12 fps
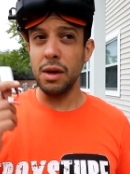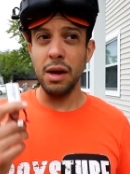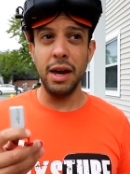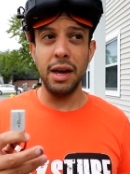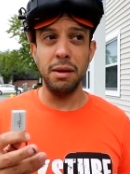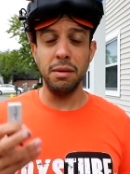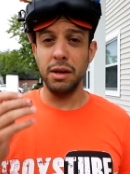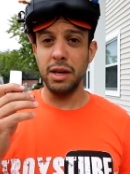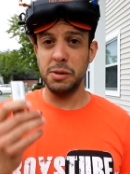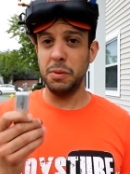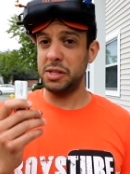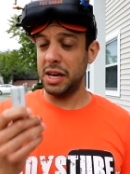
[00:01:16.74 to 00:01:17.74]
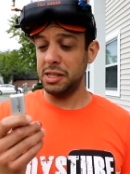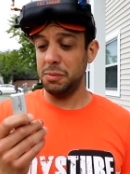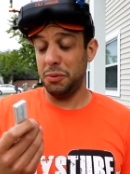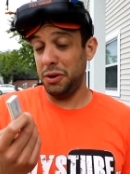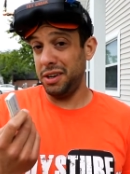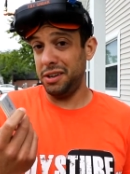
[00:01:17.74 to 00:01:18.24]
and it's, it's actually
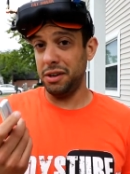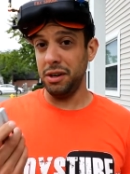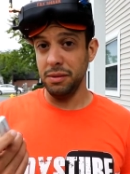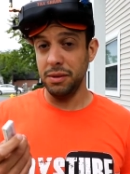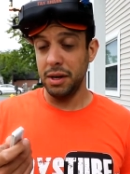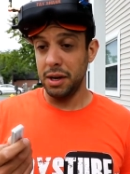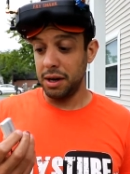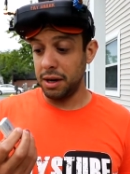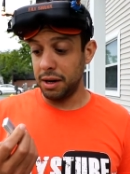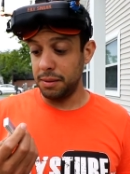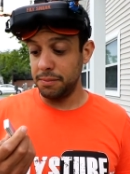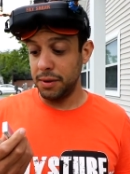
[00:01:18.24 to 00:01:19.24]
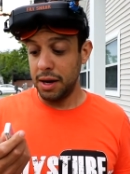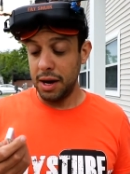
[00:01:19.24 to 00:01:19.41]
pretty good. Um,